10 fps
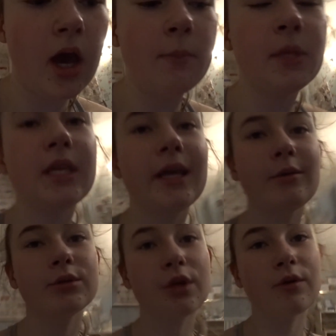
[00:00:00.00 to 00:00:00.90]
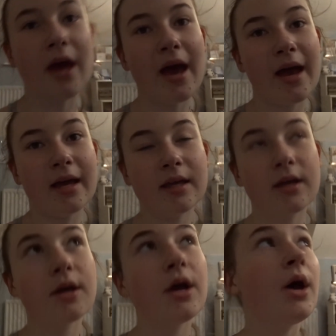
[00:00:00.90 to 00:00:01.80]
I mean, it was okay.
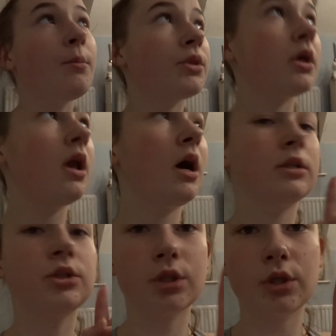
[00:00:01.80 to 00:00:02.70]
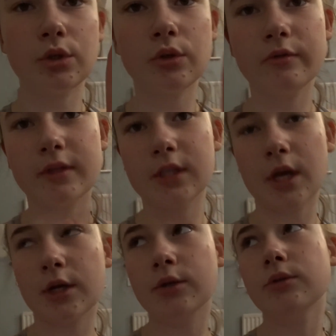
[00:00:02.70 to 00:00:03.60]
For the last two
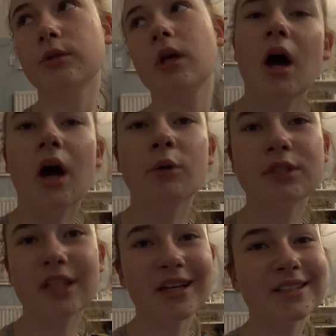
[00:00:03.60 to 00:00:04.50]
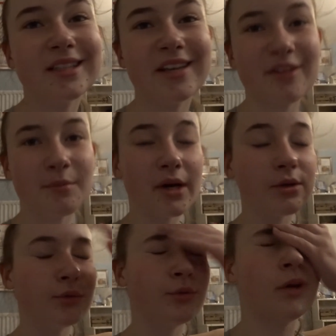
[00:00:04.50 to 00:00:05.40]
videos, I would say I didn't give it my
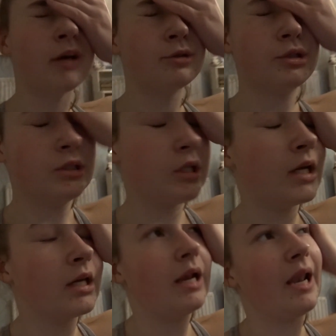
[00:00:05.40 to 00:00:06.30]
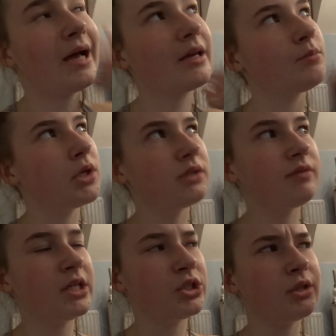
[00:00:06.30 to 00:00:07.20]
all. I was just like lacking
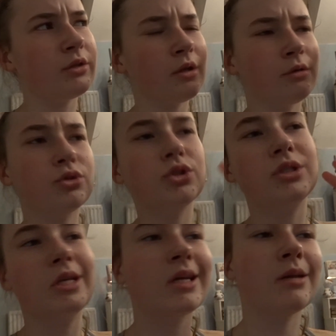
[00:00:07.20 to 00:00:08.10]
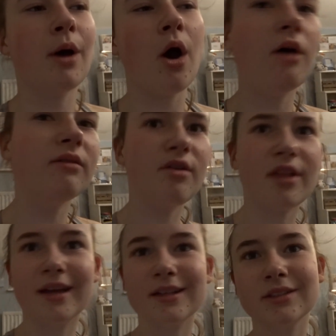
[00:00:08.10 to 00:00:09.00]
motivation and I was just thinking about other
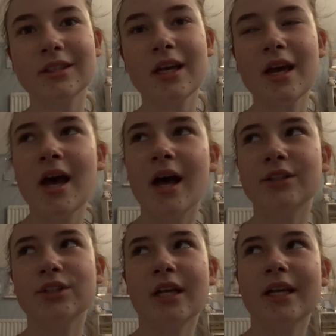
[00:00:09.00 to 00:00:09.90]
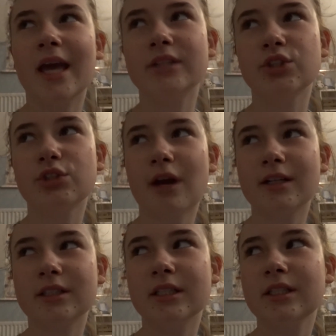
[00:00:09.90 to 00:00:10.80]
things and just like getting
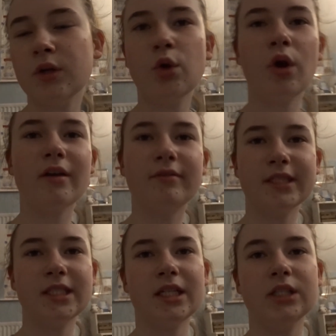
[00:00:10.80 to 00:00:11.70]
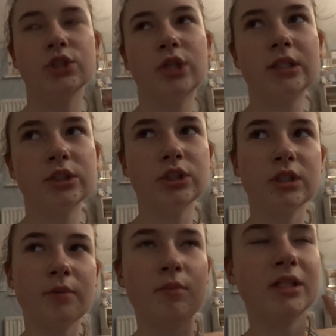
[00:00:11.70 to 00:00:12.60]
distracted. Not like physically distracted, just
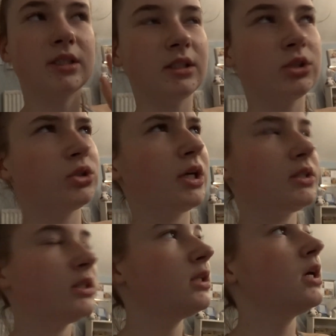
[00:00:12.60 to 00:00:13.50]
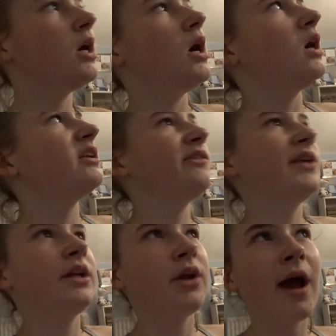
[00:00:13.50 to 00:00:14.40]
like mentally distracted. I don't
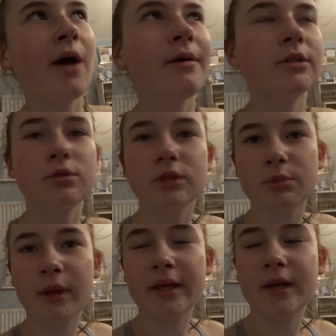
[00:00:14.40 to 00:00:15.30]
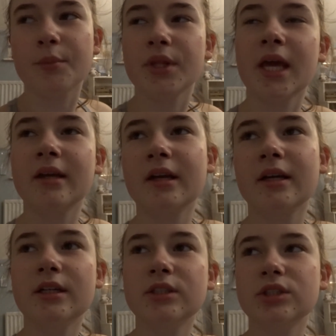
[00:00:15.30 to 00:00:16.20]
really know how else to explain it, but then like
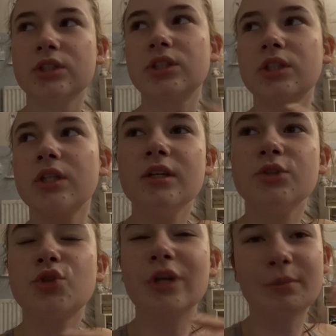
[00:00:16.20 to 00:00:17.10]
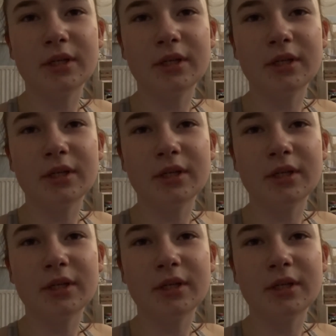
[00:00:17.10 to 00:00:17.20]
I just took my